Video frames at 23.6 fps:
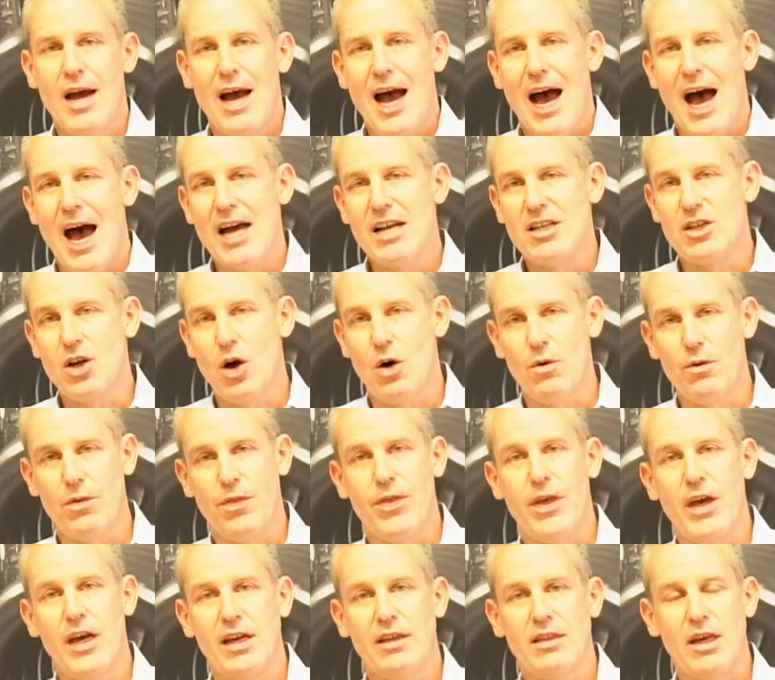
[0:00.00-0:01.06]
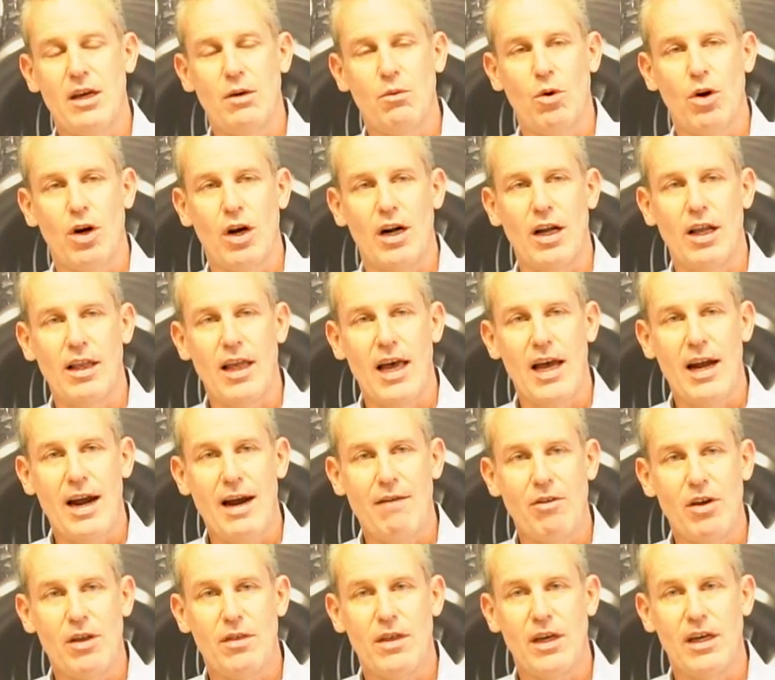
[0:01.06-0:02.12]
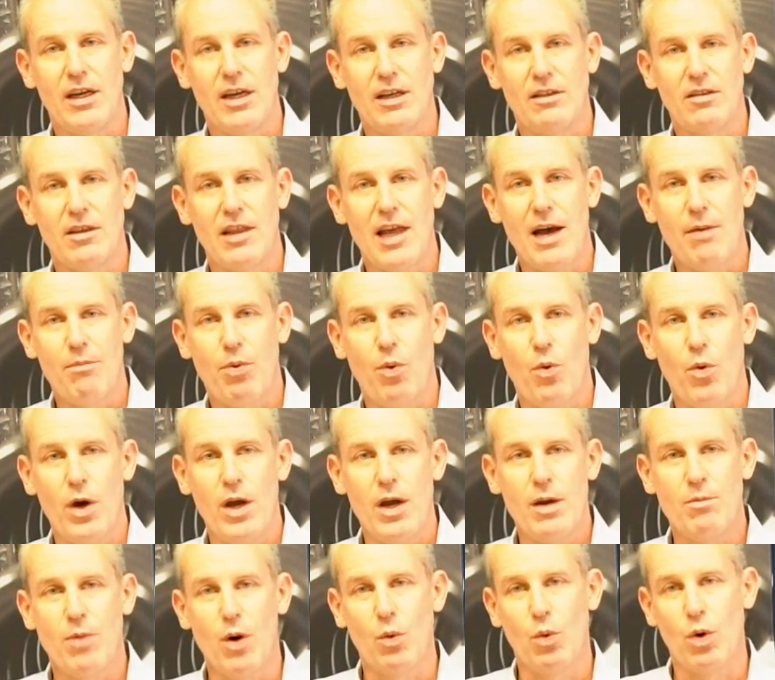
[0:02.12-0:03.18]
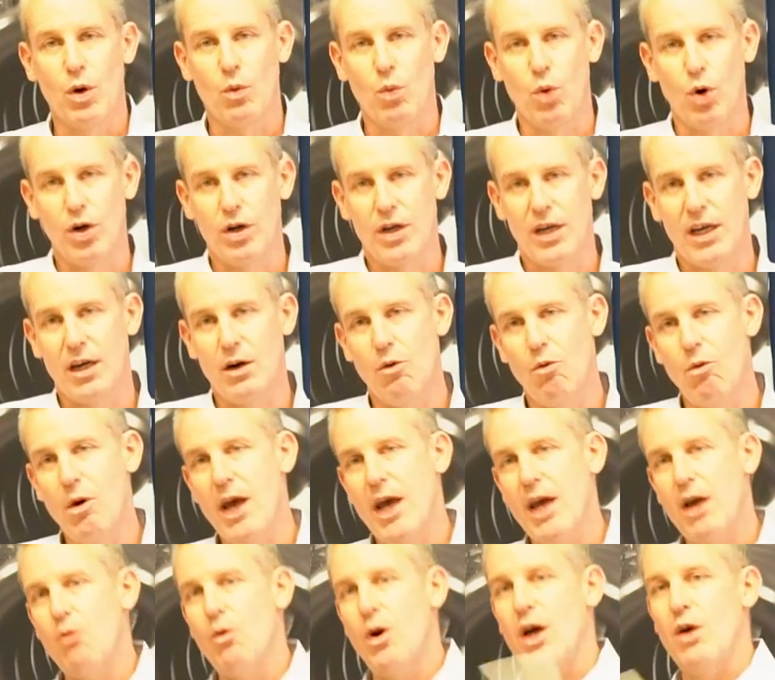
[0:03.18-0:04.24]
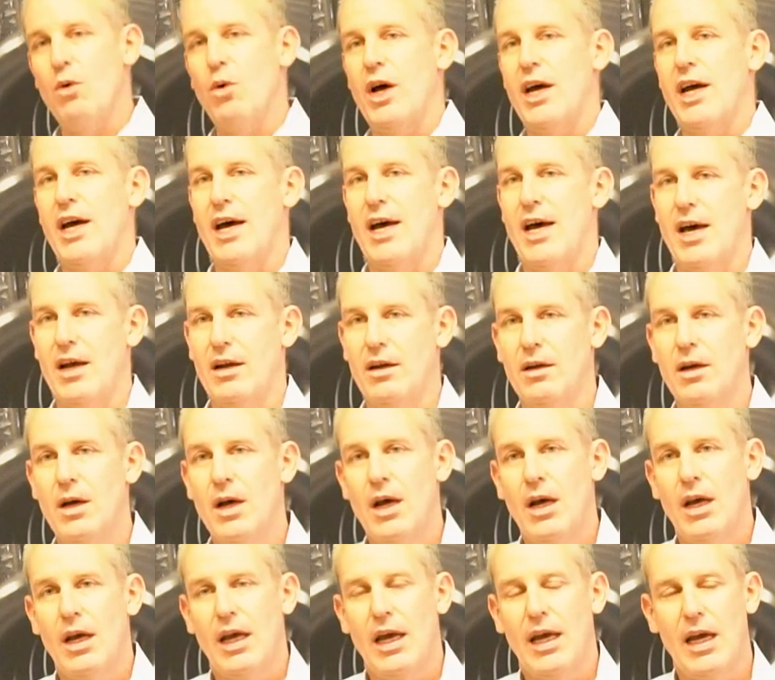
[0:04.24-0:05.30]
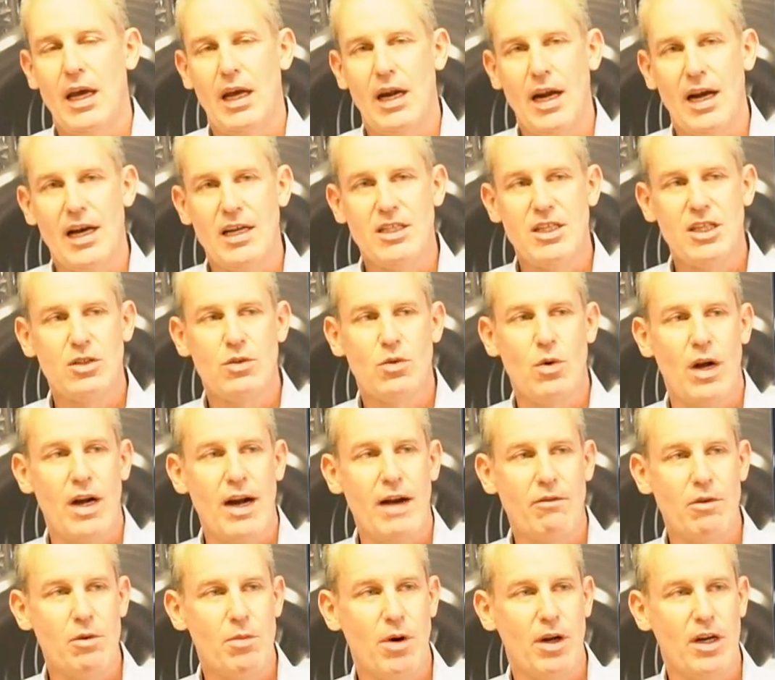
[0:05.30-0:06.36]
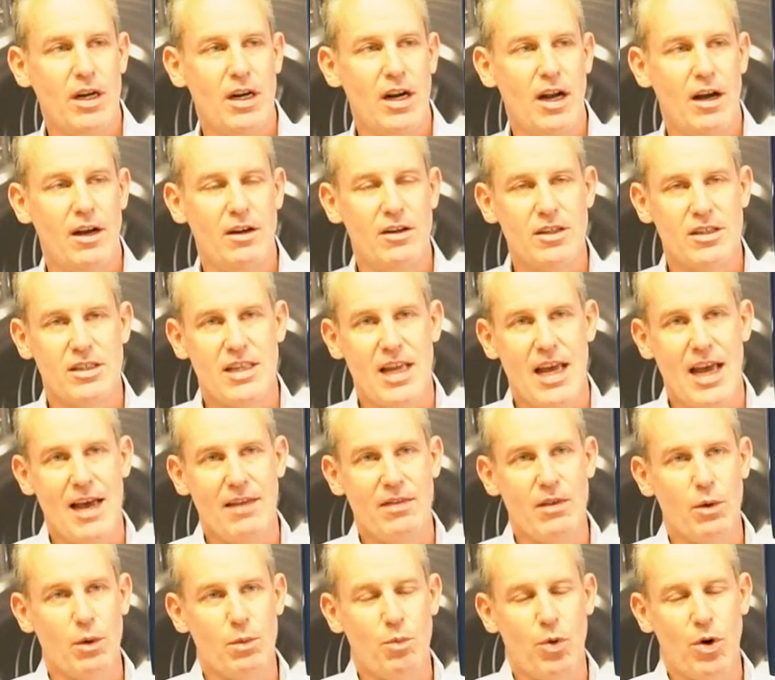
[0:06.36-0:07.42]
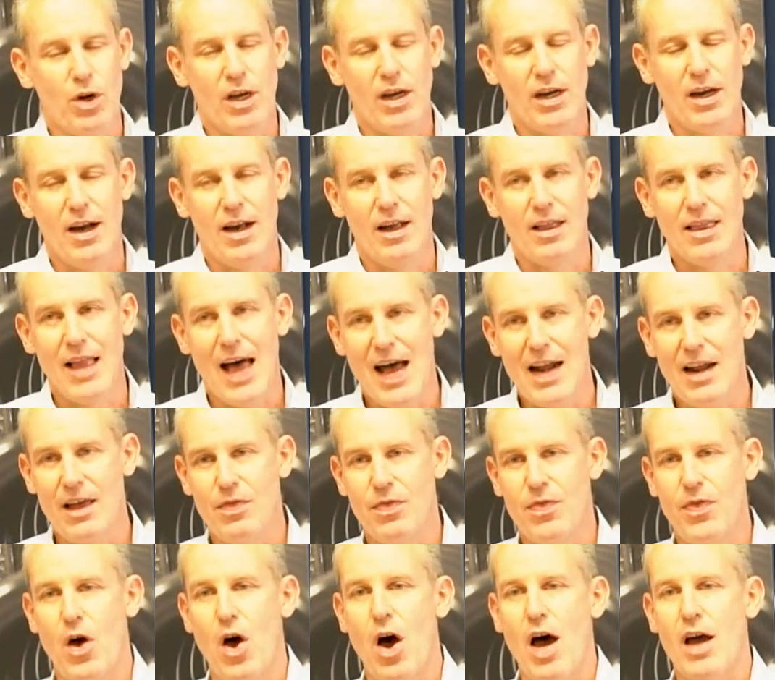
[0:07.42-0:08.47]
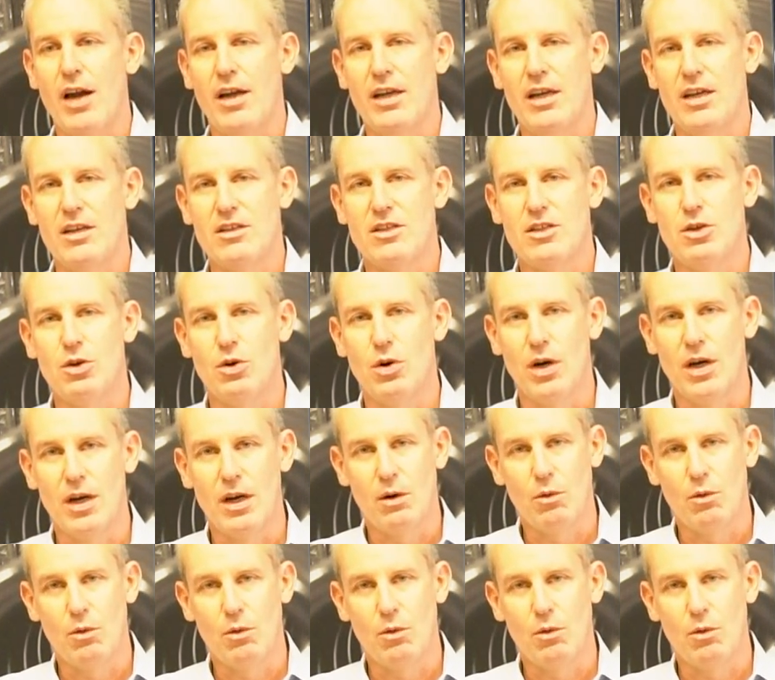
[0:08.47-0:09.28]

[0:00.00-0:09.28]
I don't think that we're going to let everything get to that point, but we're working way, way, way ahead. And I just want everybody to understand that we're putting a lot of thought into it.